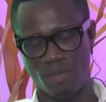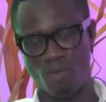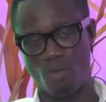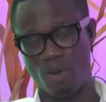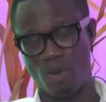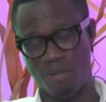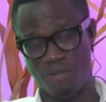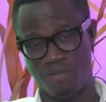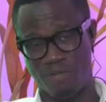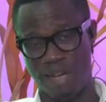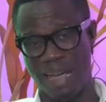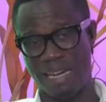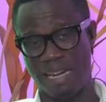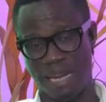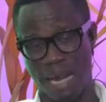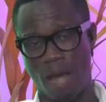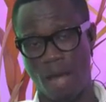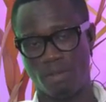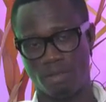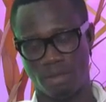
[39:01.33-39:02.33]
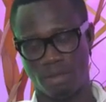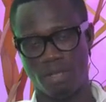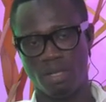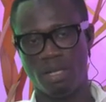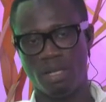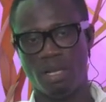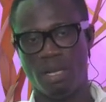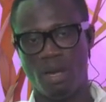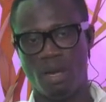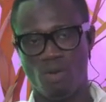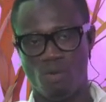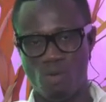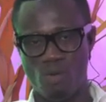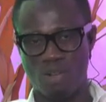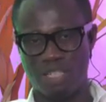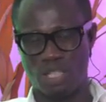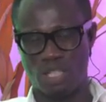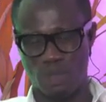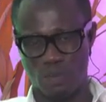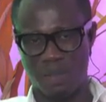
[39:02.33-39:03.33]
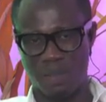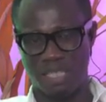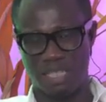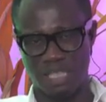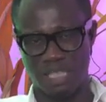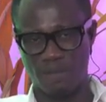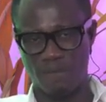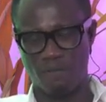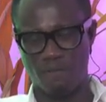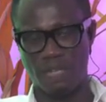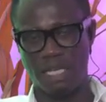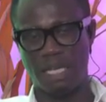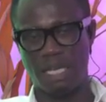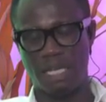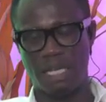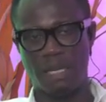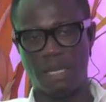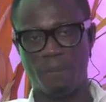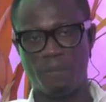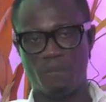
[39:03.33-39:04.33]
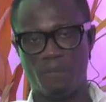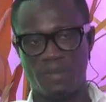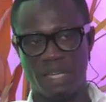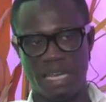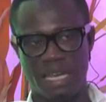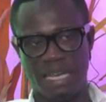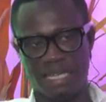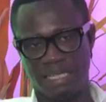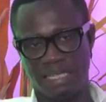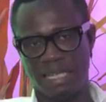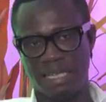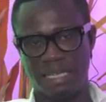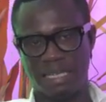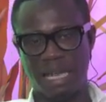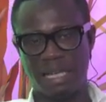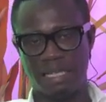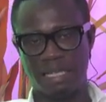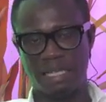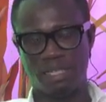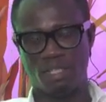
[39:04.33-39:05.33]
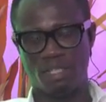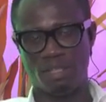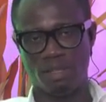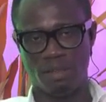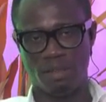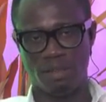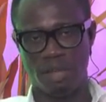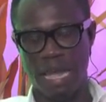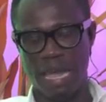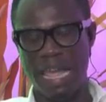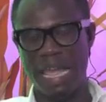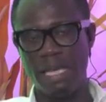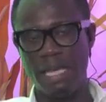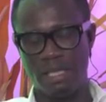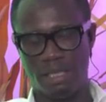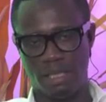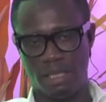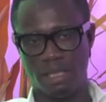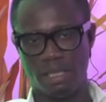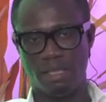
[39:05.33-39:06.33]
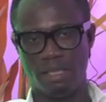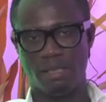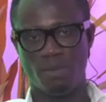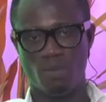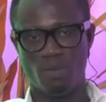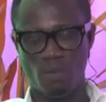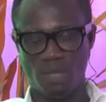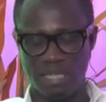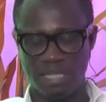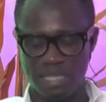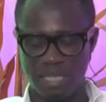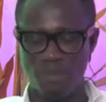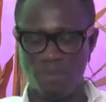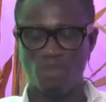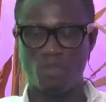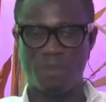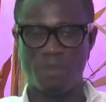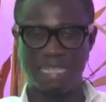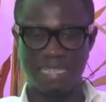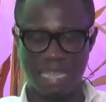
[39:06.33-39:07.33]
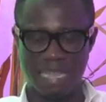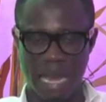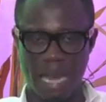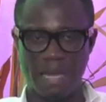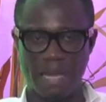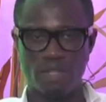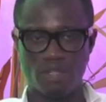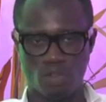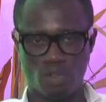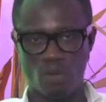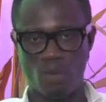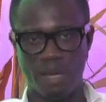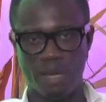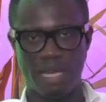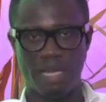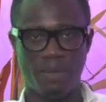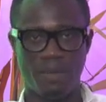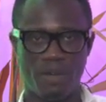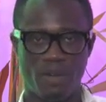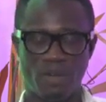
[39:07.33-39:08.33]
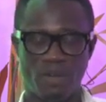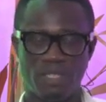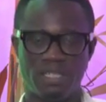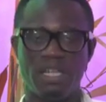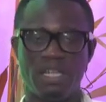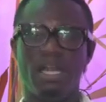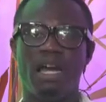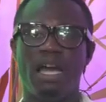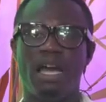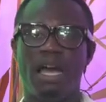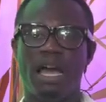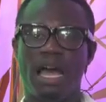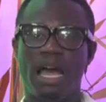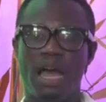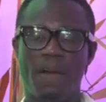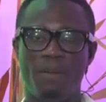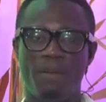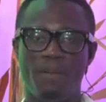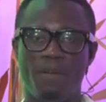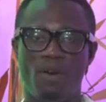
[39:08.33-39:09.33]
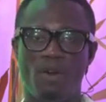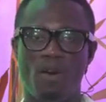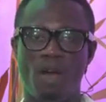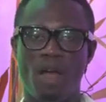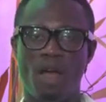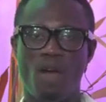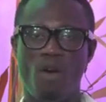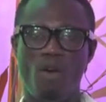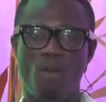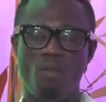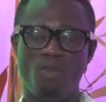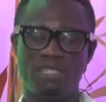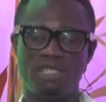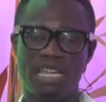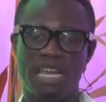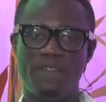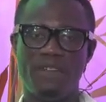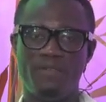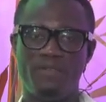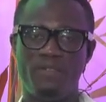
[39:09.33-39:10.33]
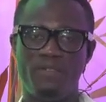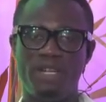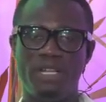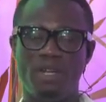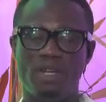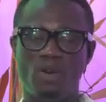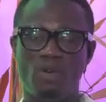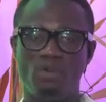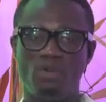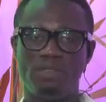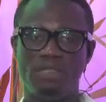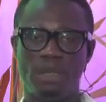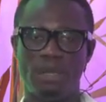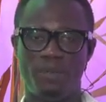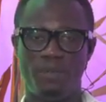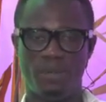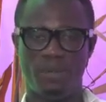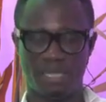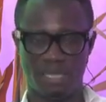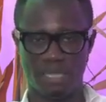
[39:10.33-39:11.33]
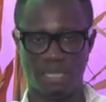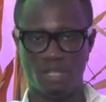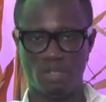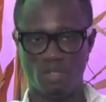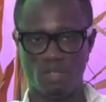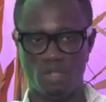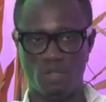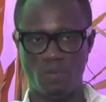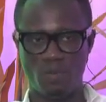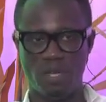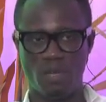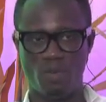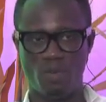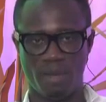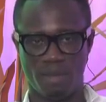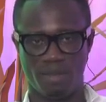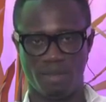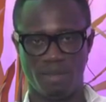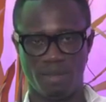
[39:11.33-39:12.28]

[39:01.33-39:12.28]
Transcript: We want to find out what specifically is it that this age we seem to be dying so early. Because almost every older person you speak with